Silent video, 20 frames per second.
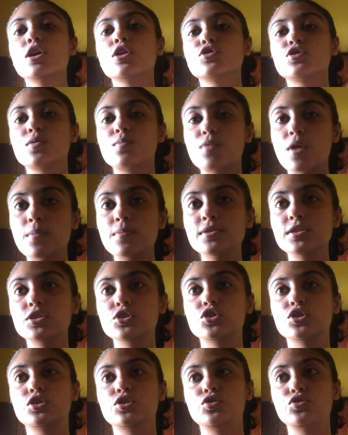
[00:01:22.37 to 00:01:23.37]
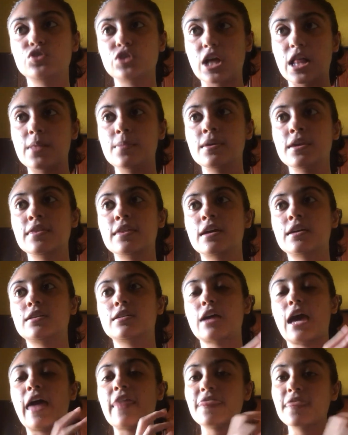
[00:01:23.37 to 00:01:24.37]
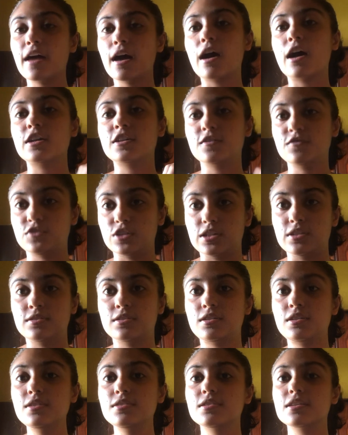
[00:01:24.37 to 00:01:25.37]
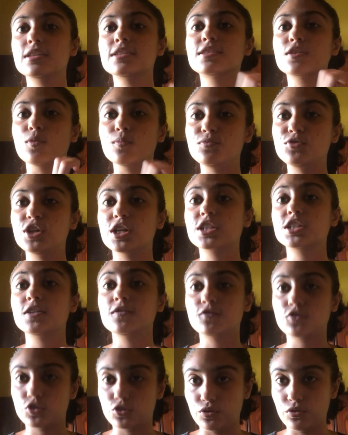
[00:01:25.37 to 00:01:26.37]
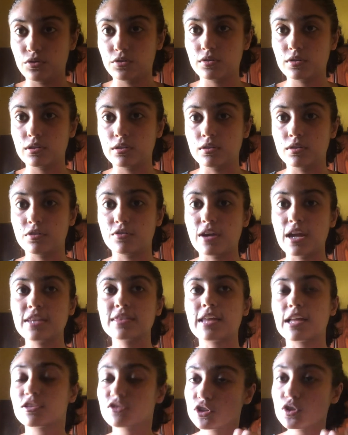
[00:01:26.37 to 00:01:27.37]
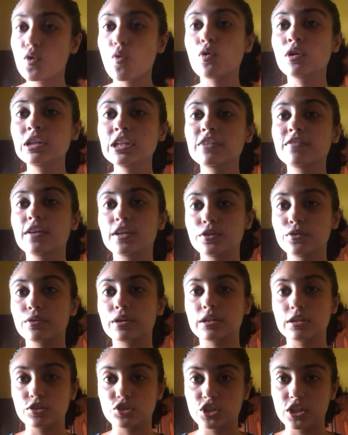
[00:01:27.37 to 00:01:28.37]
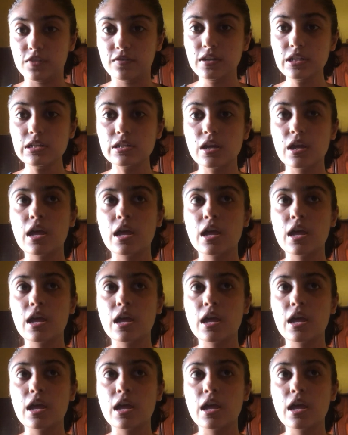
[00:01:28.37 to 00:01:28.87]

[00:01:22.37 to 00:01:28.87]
So proposition, you tell me that at the heart of justice is objective truth, right? That's the only way you can achieve it.